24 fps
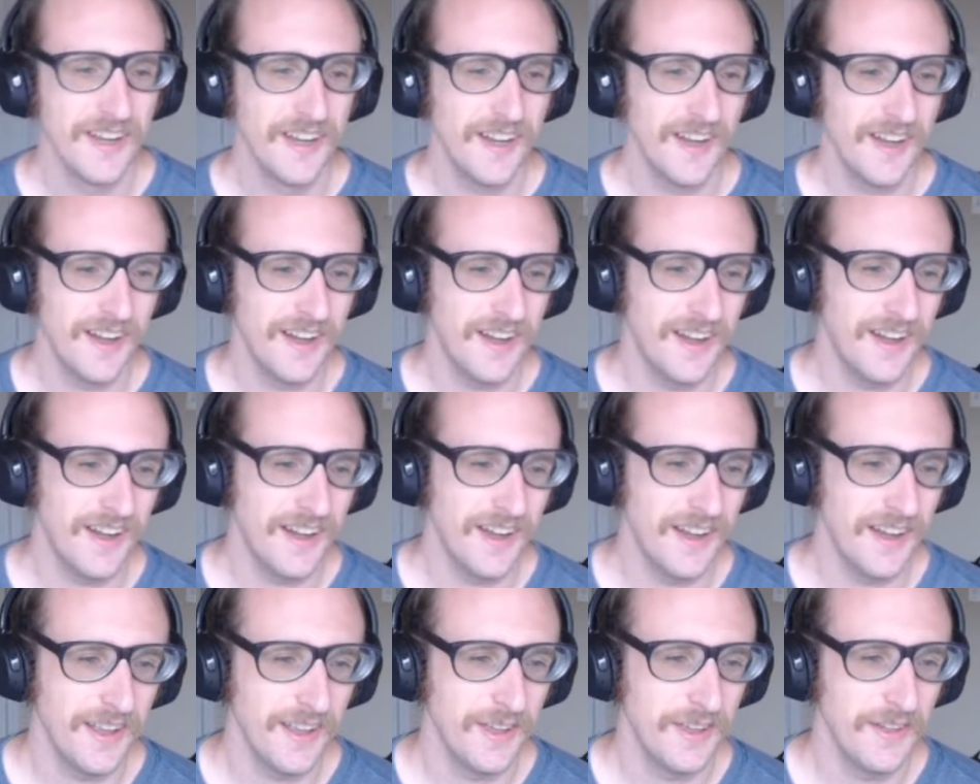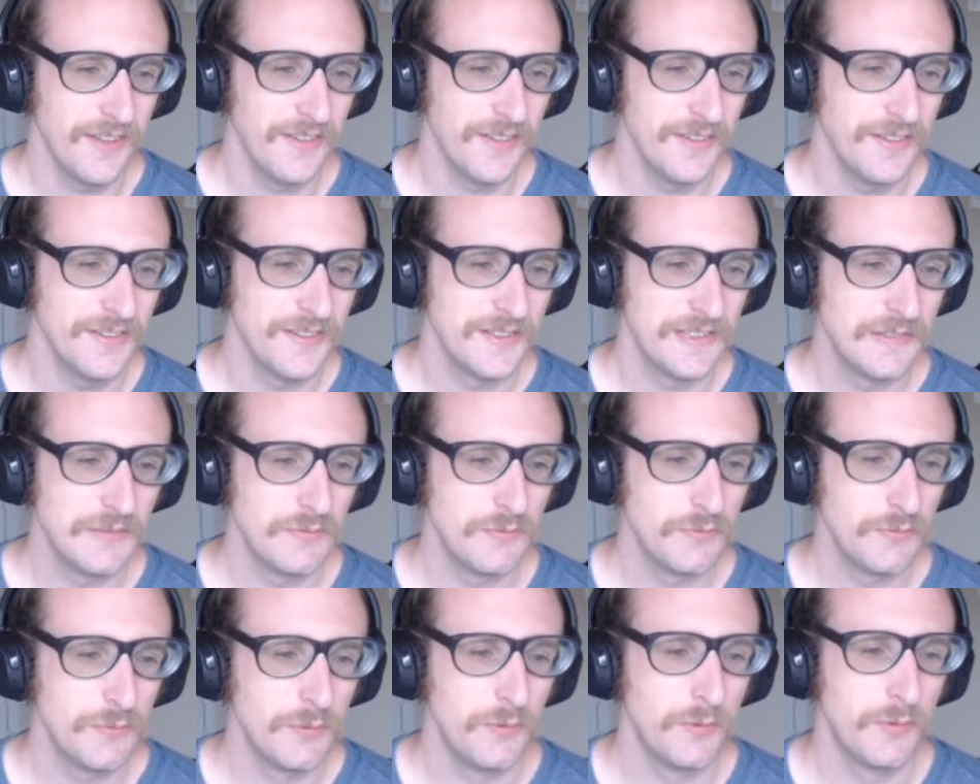
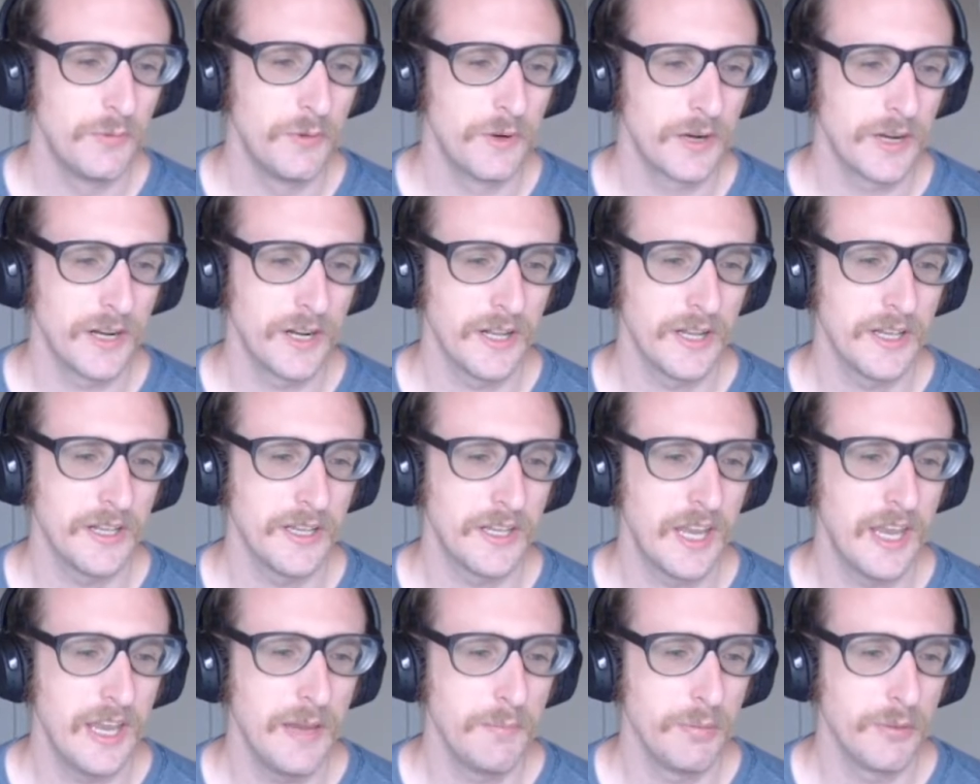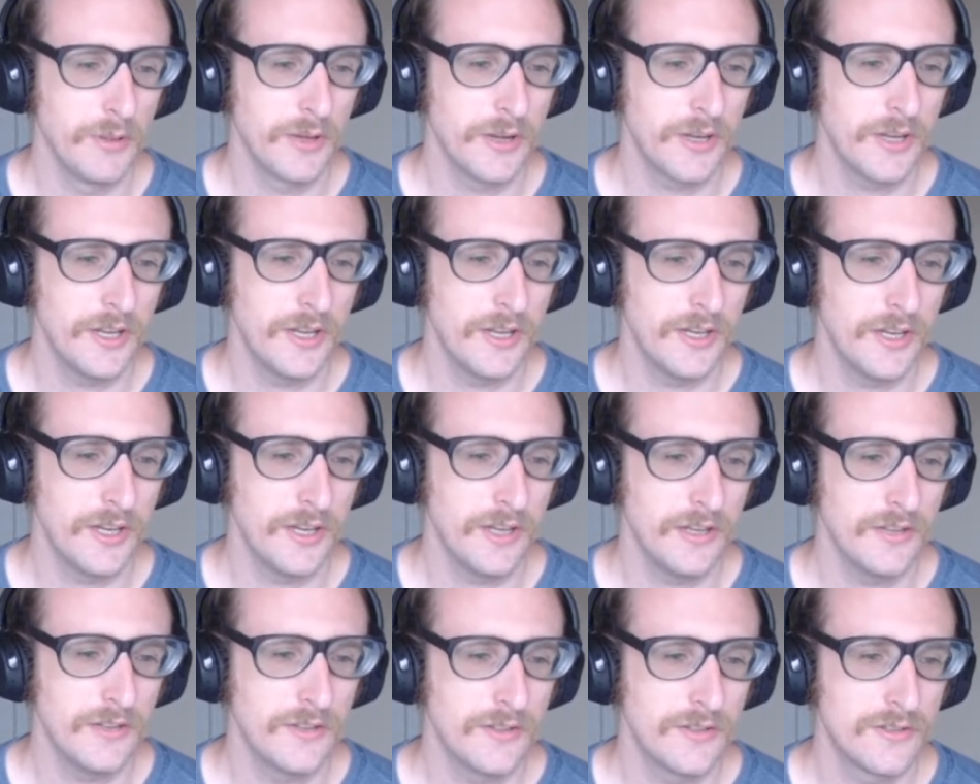we're gonna keep looking
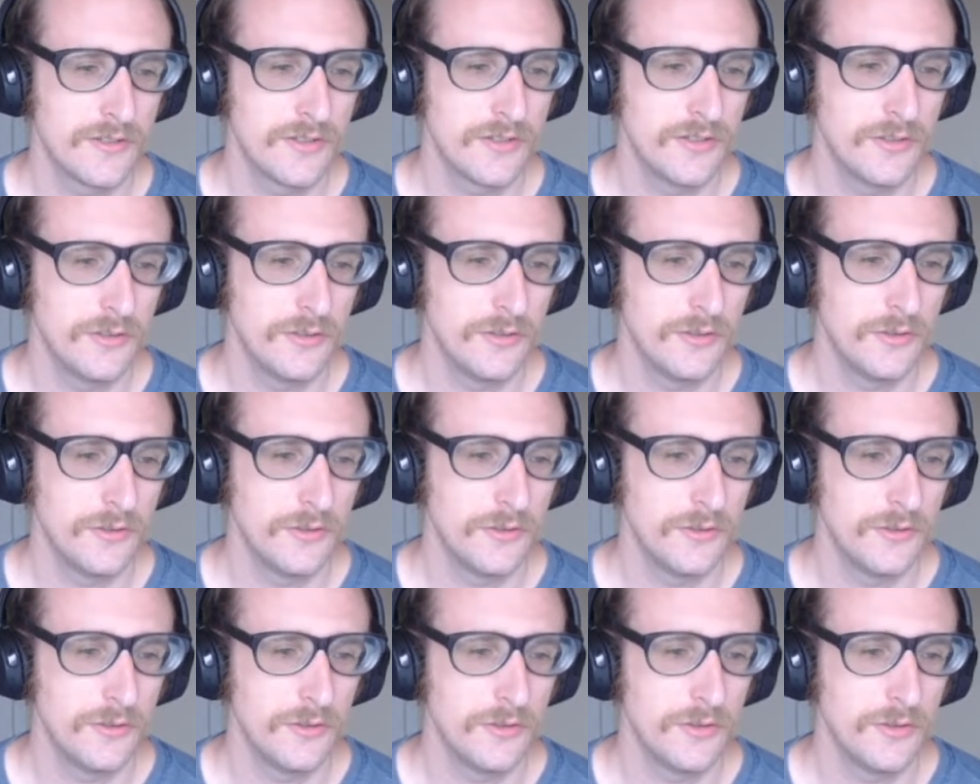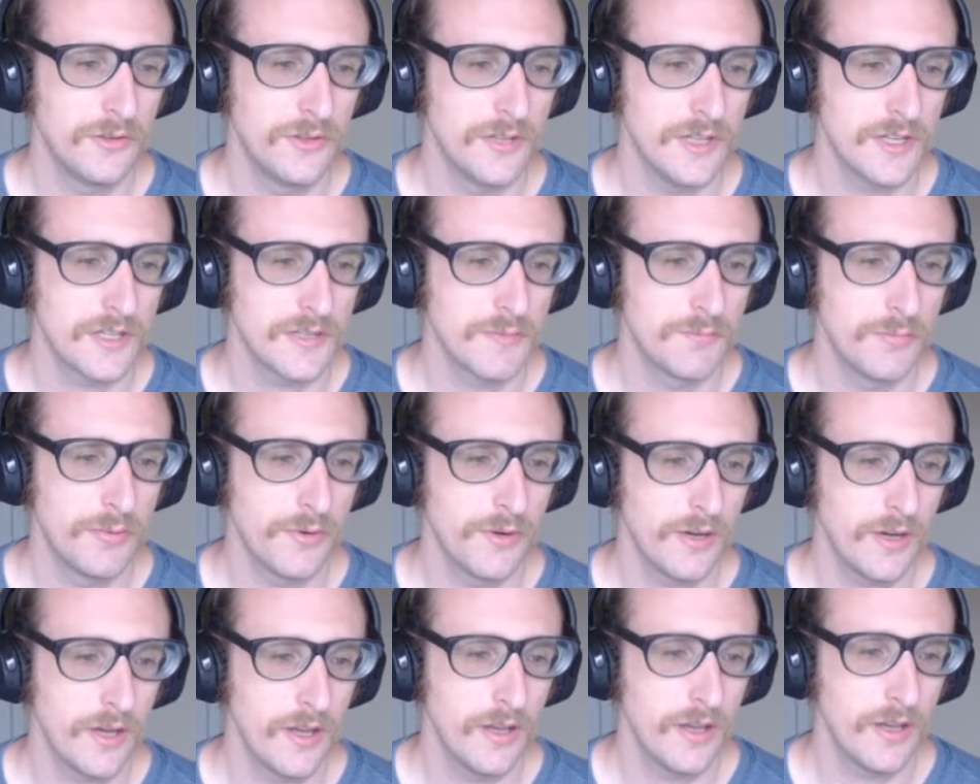into this
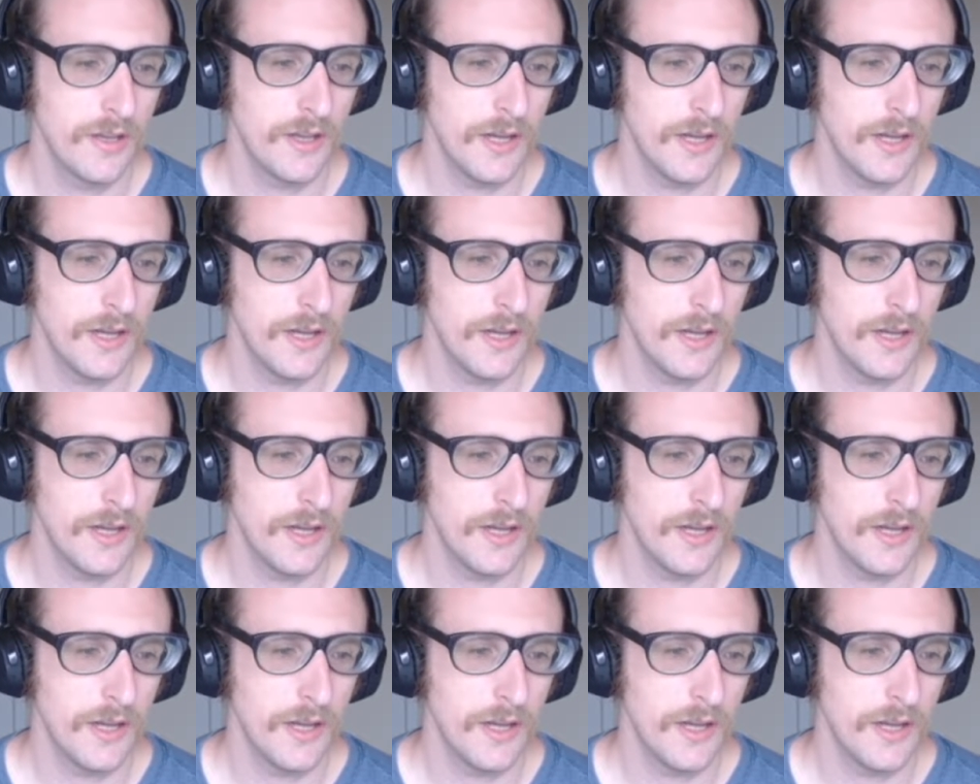book,